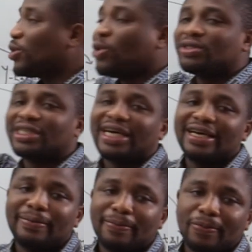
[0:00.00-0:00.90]
for the
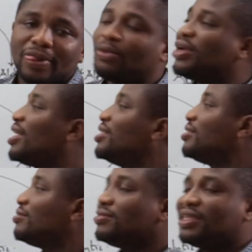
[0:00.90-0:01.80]
cocci, we
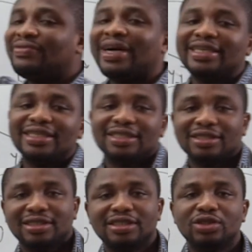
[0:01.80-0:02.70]
can divide
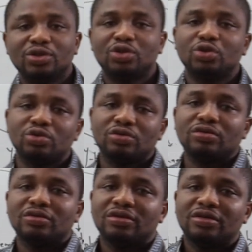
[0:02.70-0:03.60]
it into two.
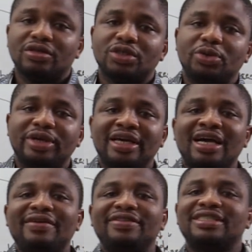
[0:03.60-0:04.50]
So we
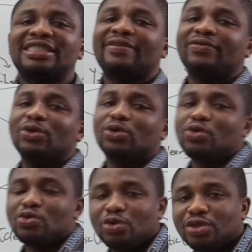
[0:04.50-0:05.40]
can have the
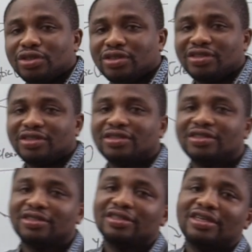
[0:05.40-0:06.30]
staphylococcus,
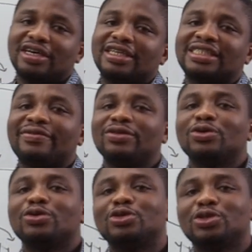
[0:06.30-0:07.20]
and the
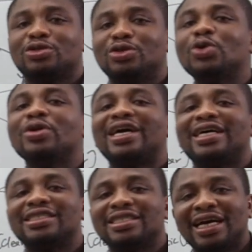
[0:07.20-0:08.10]
staphylococcus know
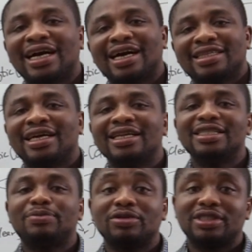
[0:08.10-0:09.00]
that they are
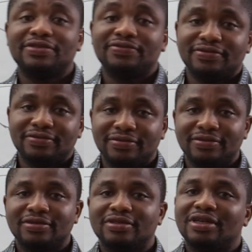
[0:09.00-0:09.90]
catalase positive,
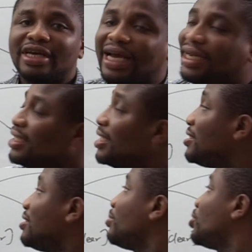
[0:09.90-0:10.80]
and the
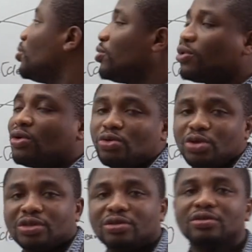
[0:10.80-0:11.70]

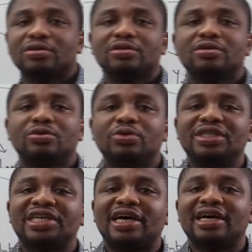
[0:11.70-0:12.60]
streptococcus,
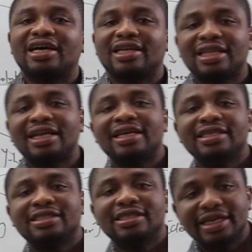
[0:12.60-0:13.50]
which are
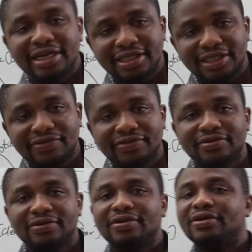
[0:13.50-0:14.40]
catalase negative.